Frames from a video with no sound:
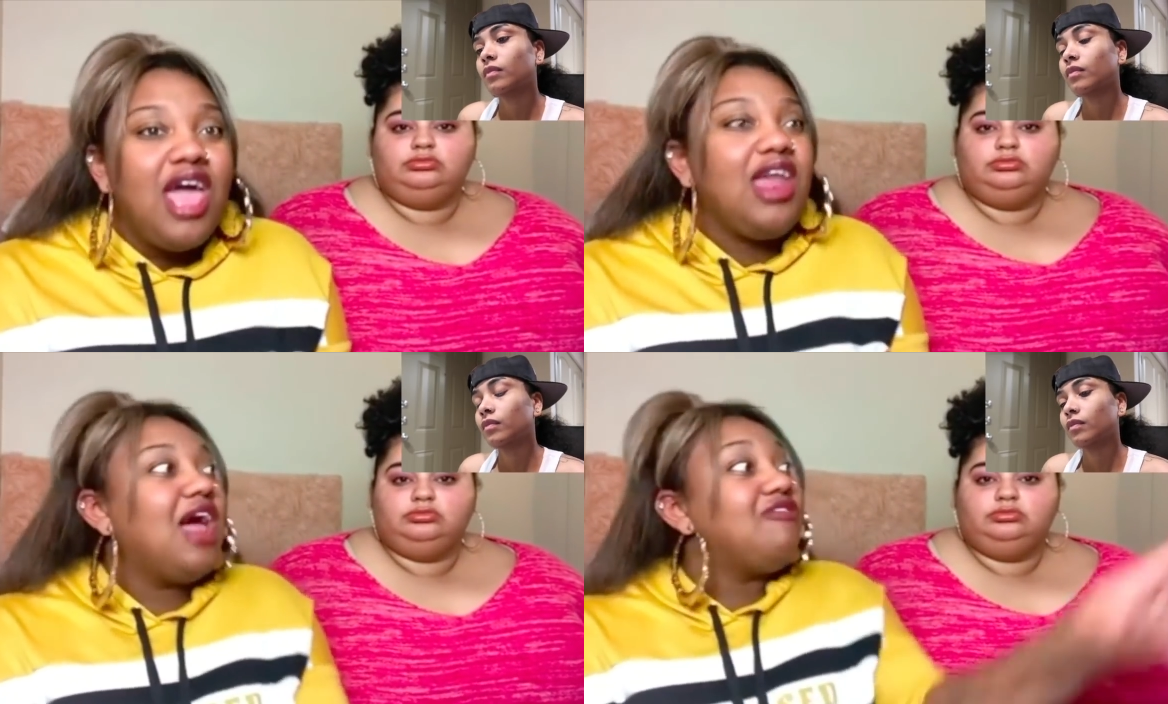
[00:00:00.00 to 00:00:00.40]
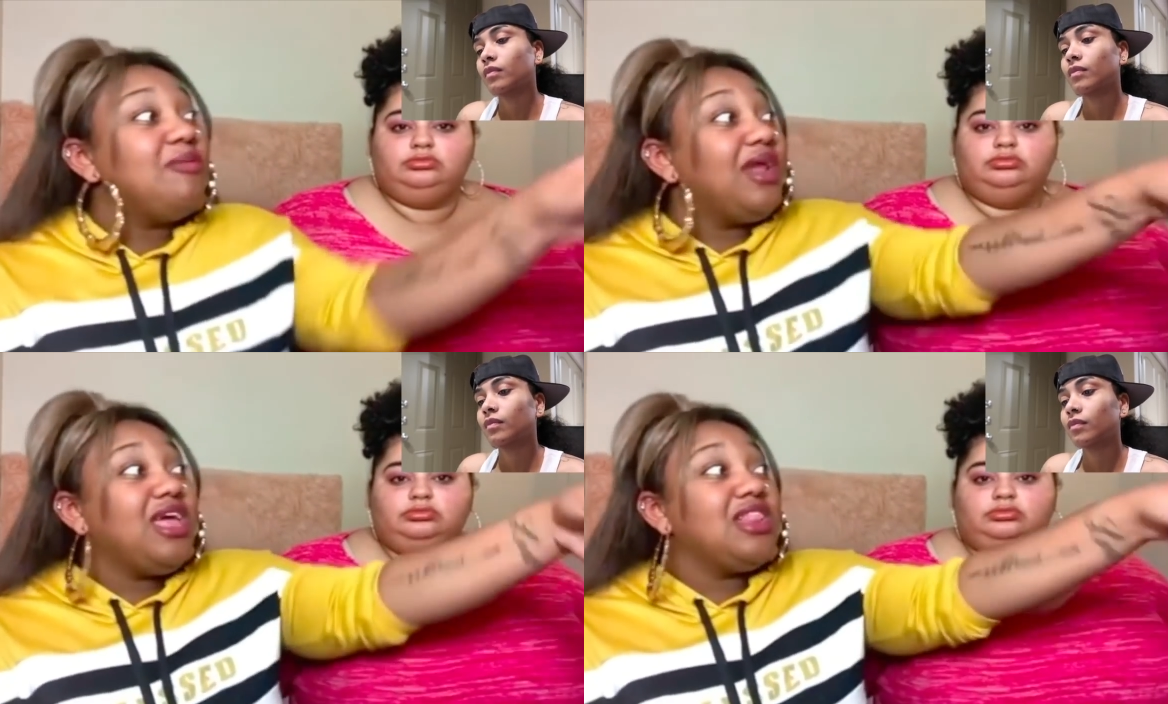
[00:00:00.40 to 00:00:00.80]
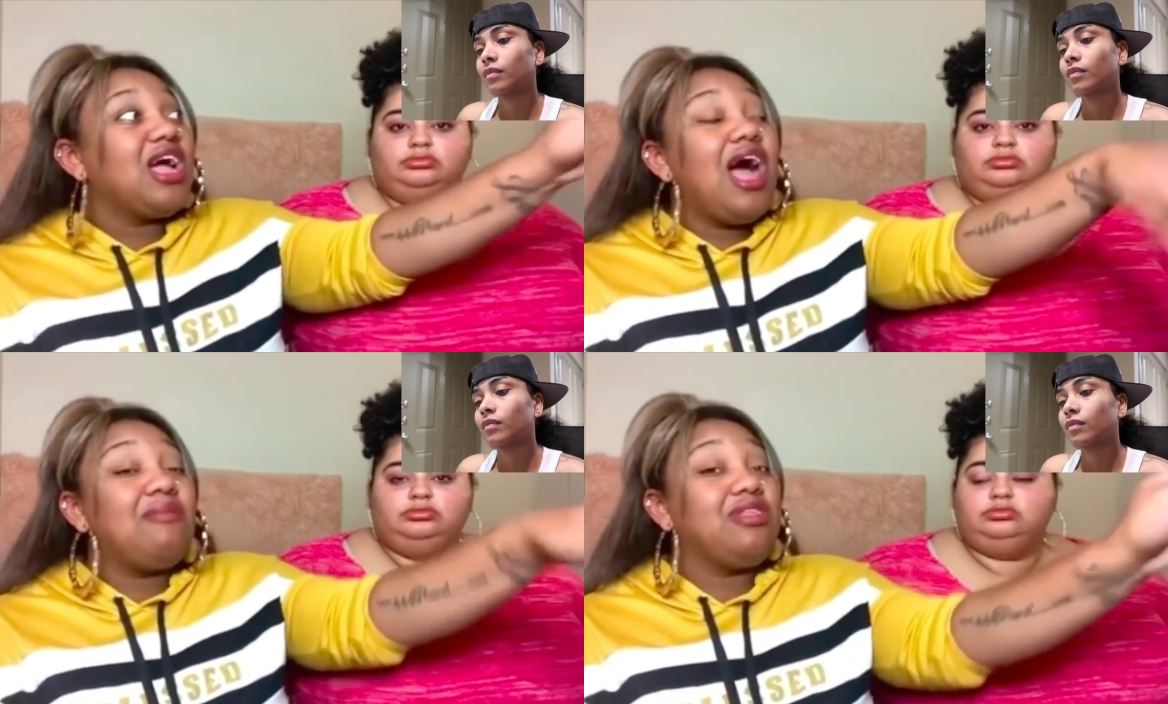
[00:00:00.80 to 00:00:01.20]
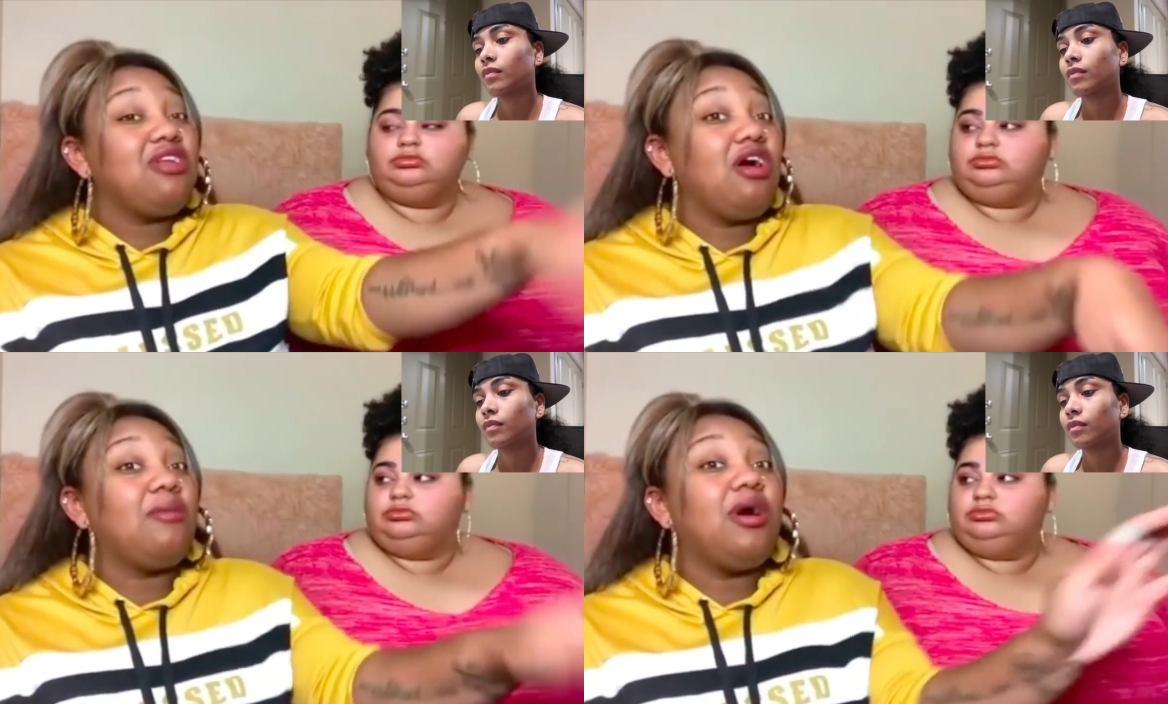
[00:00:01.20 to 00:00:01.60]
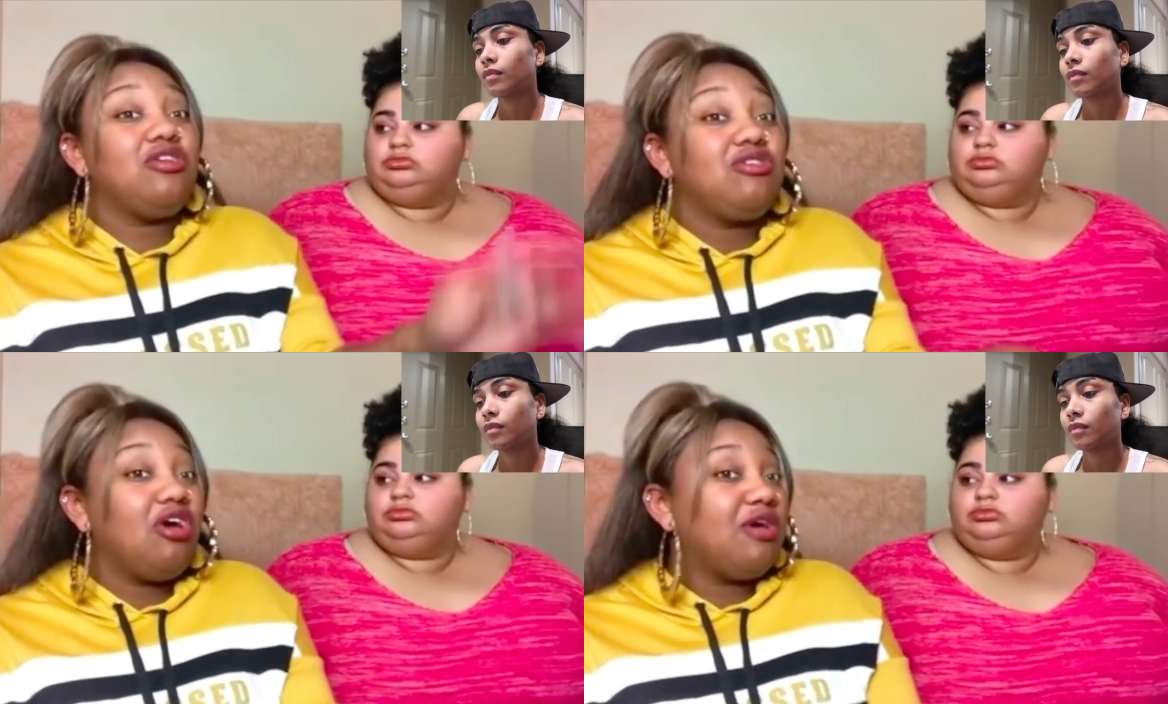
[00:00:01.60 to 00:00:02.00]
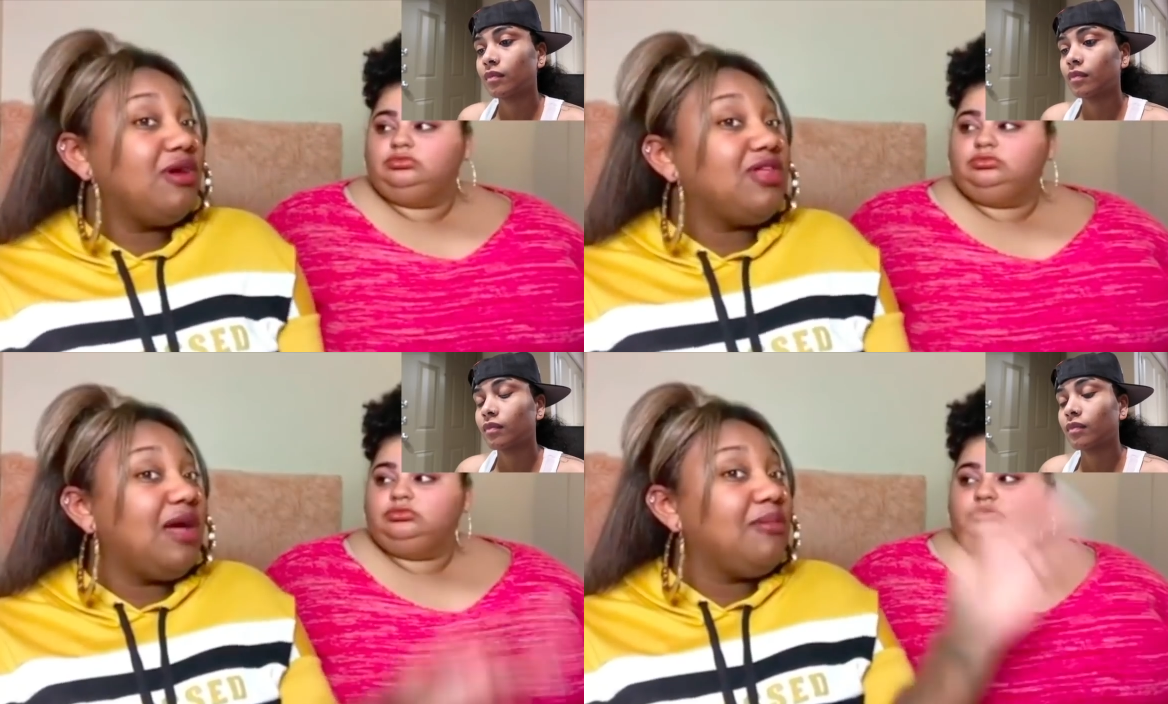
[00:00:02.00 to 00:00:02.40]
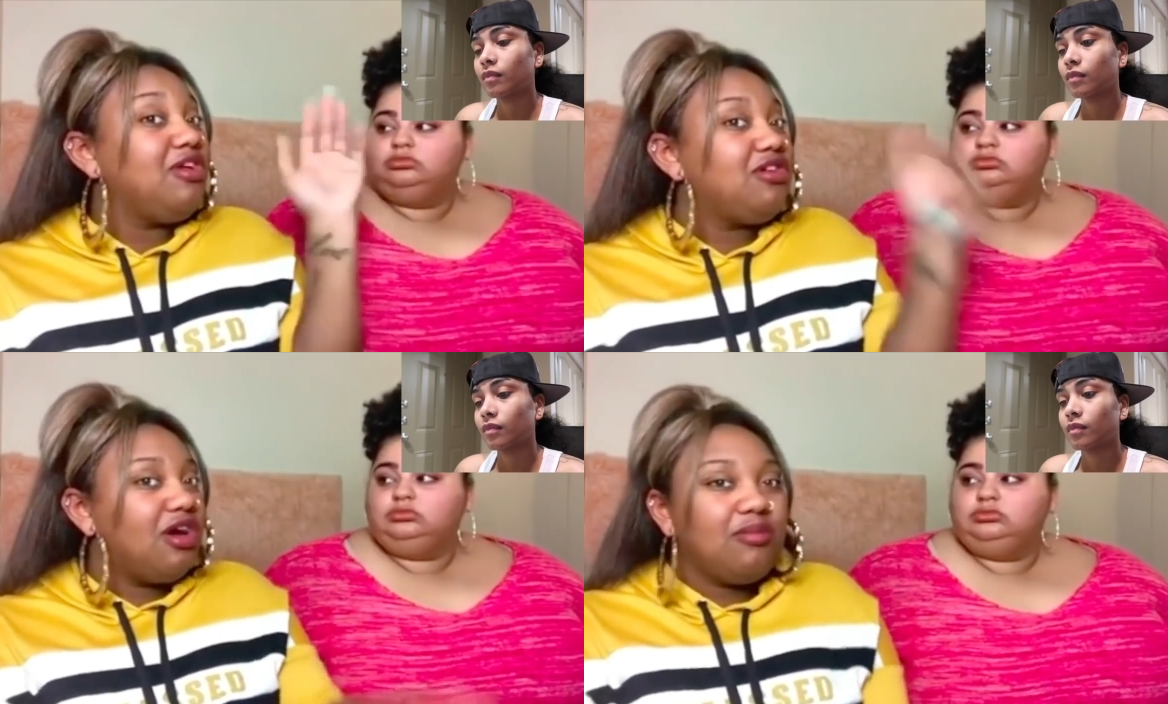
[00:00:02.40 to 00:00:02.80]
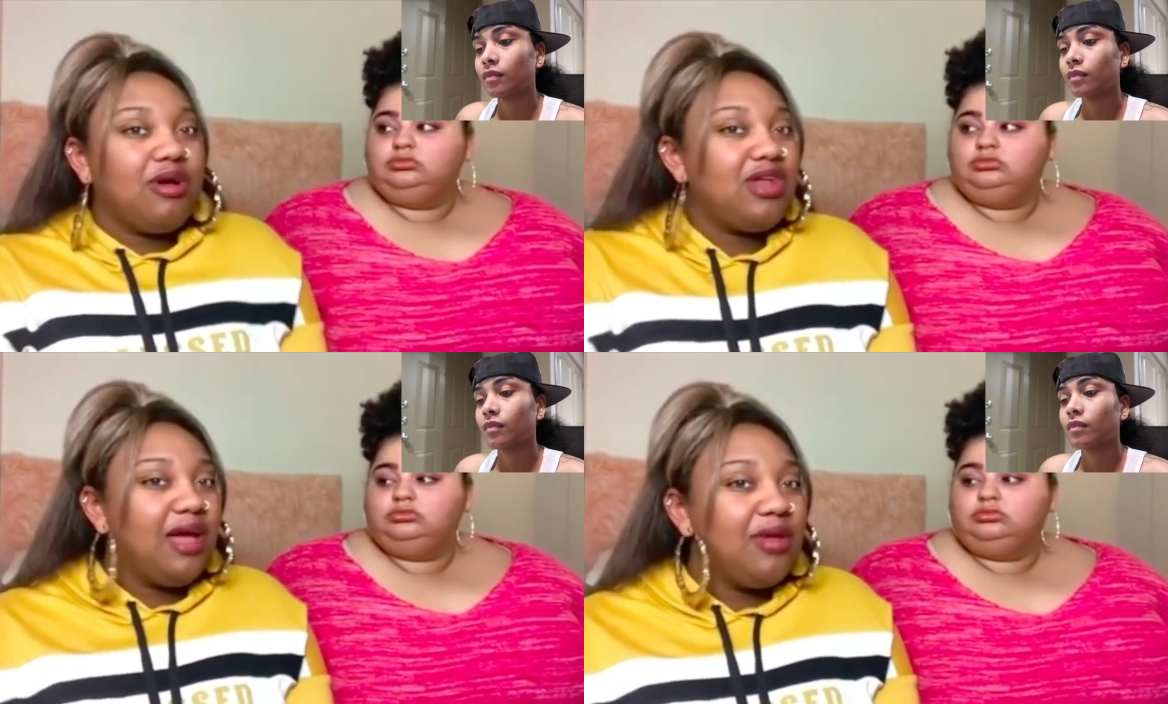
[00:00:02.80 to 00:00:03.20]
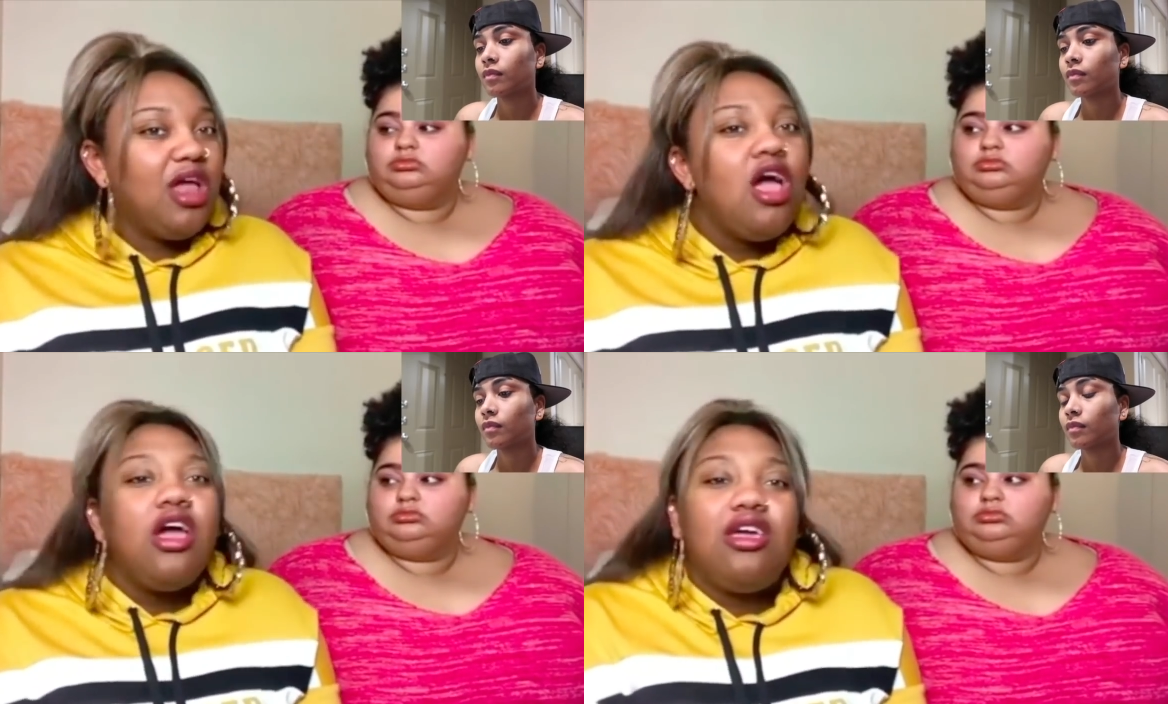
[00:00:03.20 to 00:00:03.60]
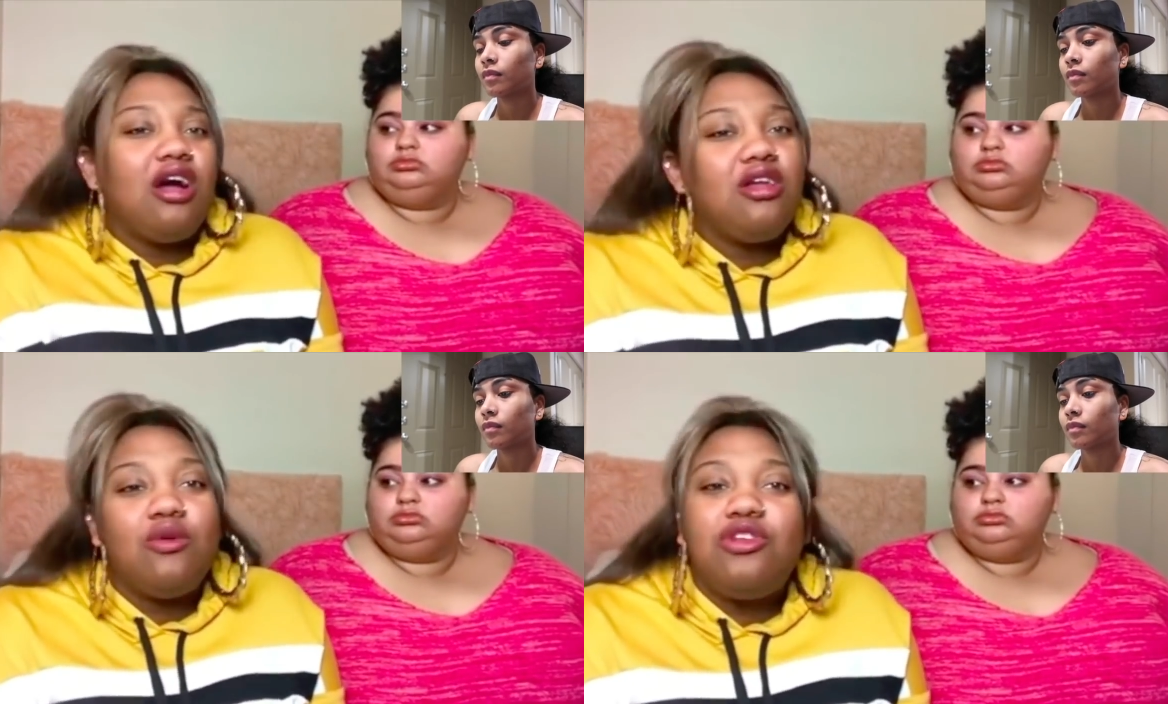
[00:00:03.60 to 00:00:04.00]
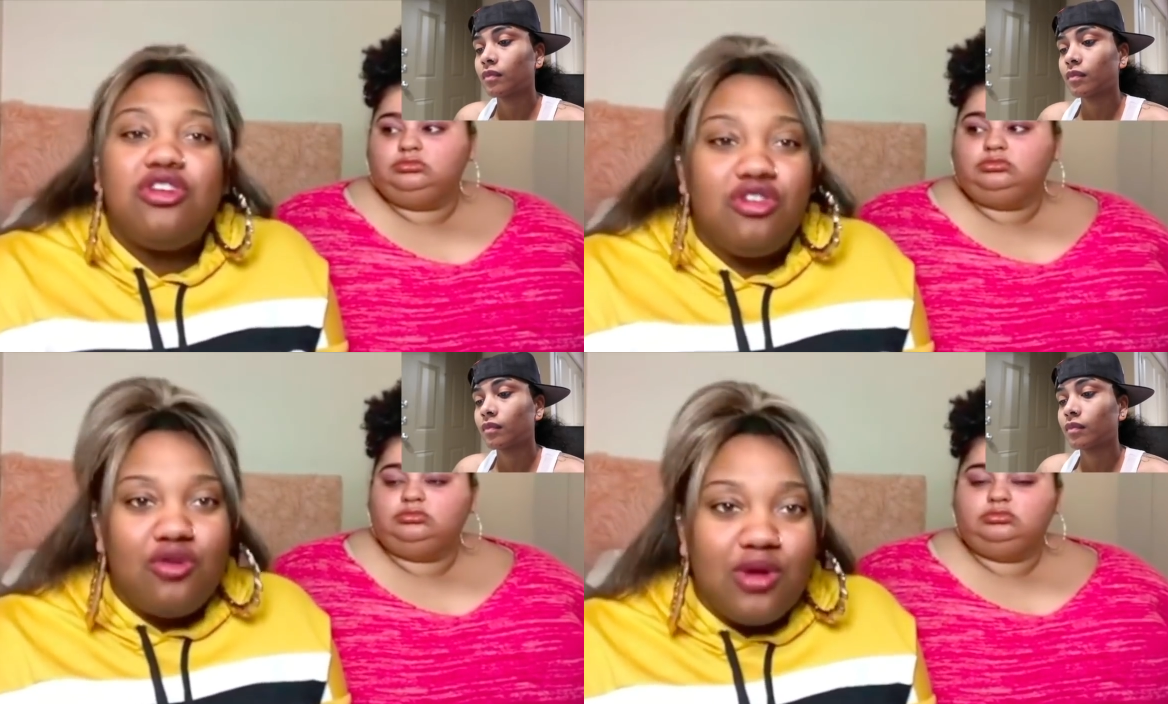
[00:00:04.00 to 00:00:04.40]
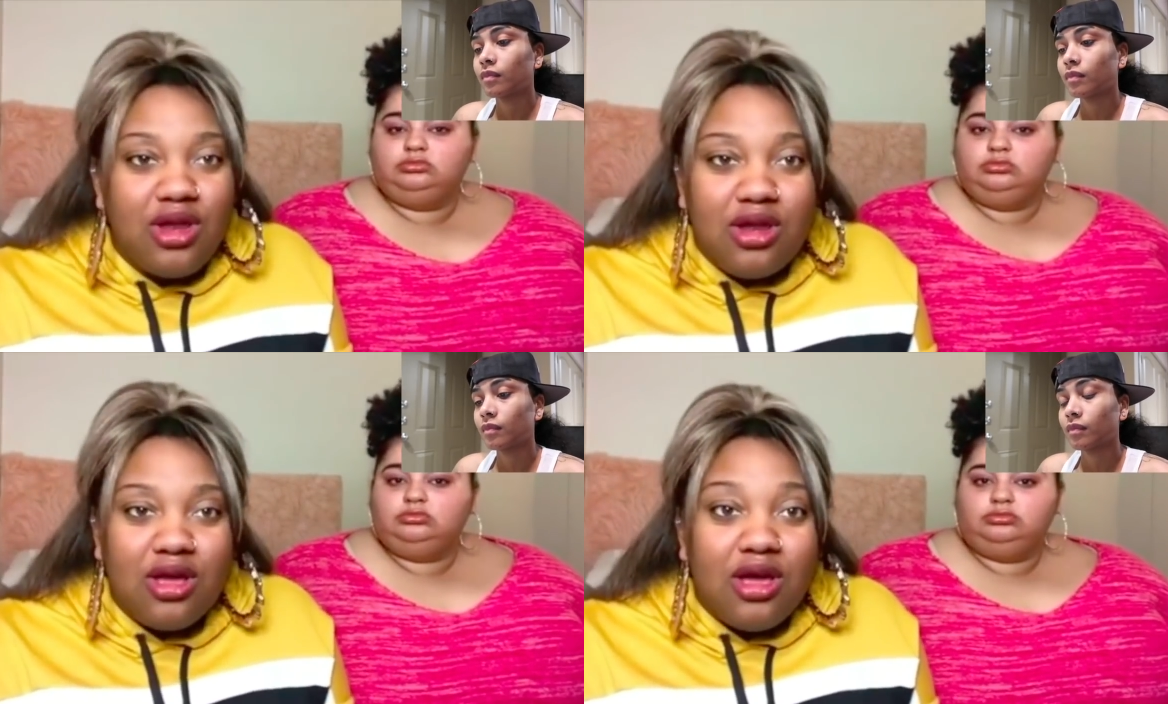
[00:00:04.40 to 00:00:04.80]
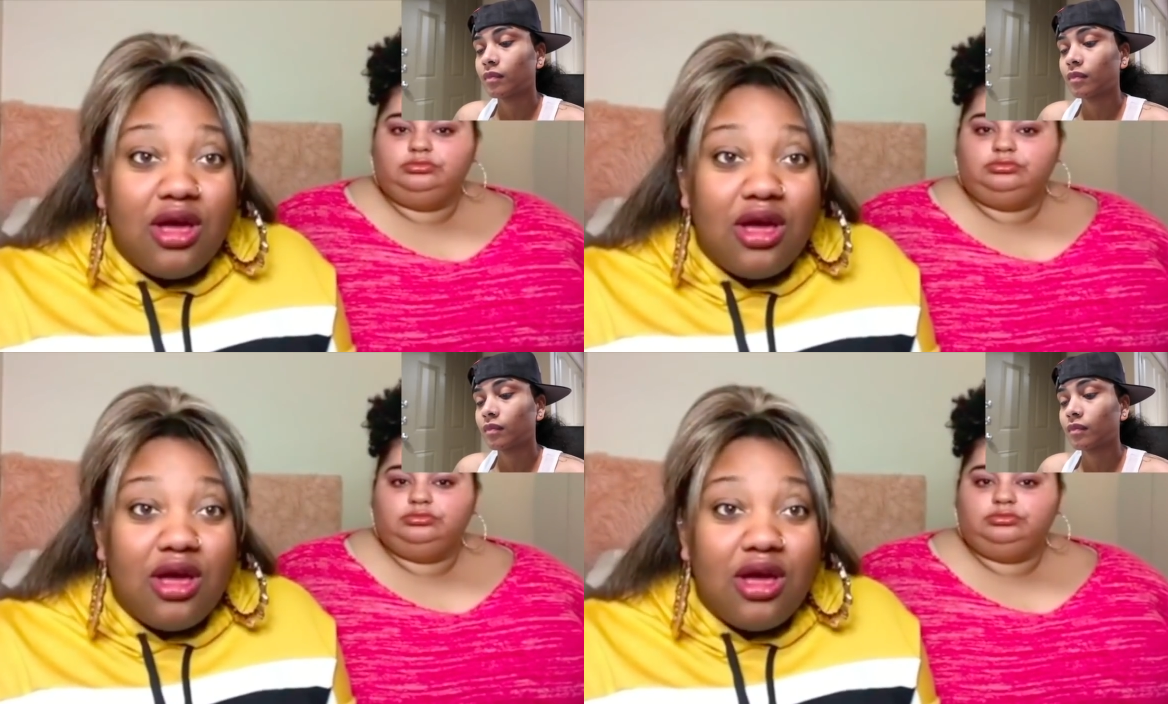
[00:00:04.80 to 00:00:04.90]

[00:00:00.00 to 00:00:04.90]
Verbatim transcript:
Speaker 1: And everybody in the comments talking about, you talking about Diamond, you're talking about Diamond. Y'all know what you're doing.